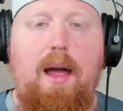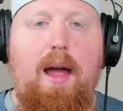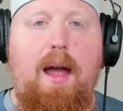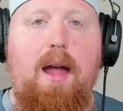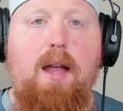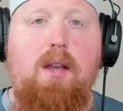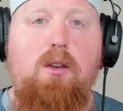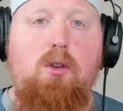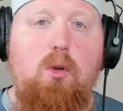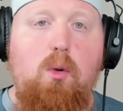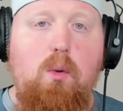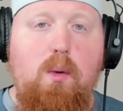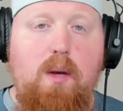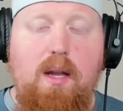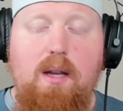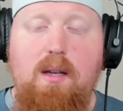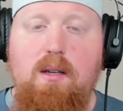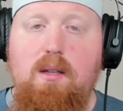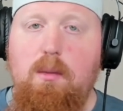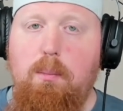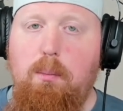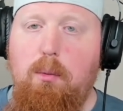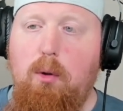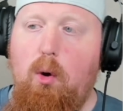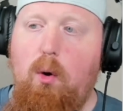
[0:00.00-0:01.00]
and you can
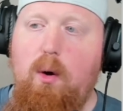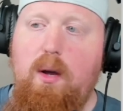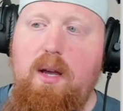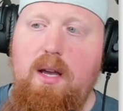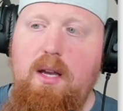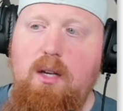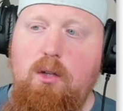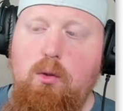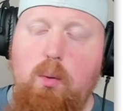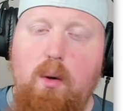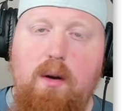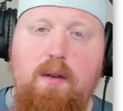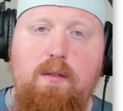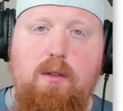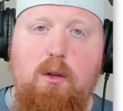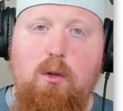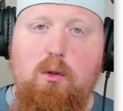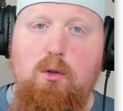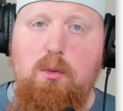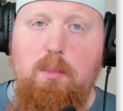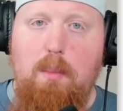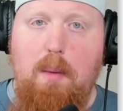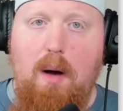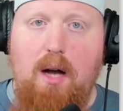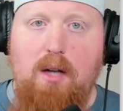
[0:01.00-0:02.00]
deploy each one of
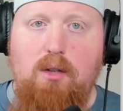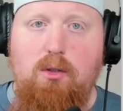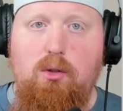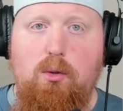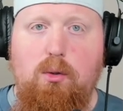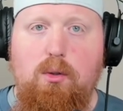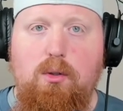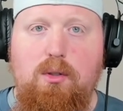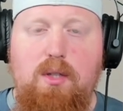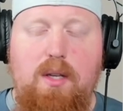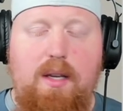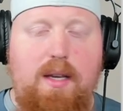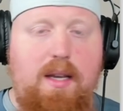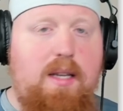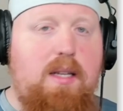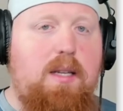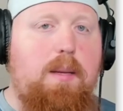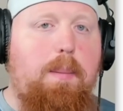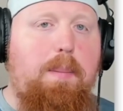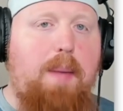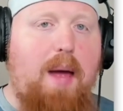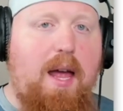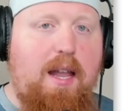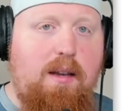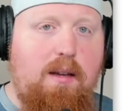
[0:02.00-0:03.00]
those modules
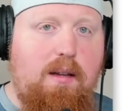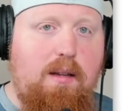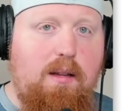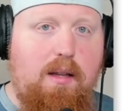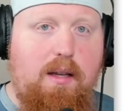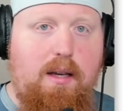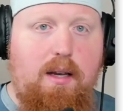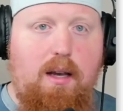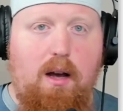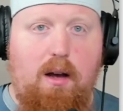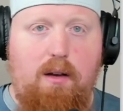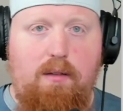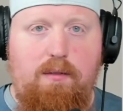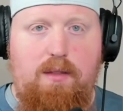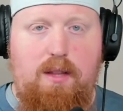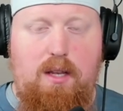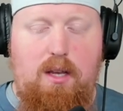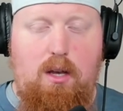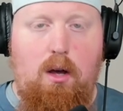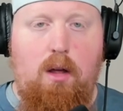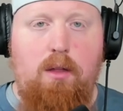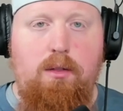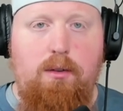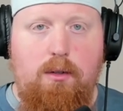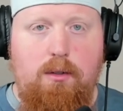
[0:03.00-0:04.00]
independently of
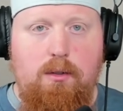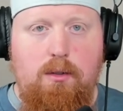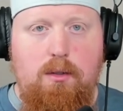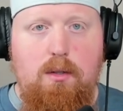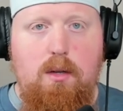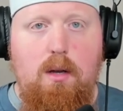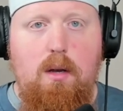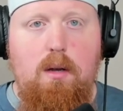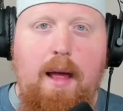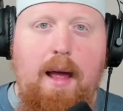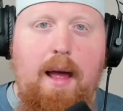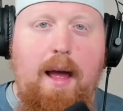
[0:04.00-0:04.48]
the others.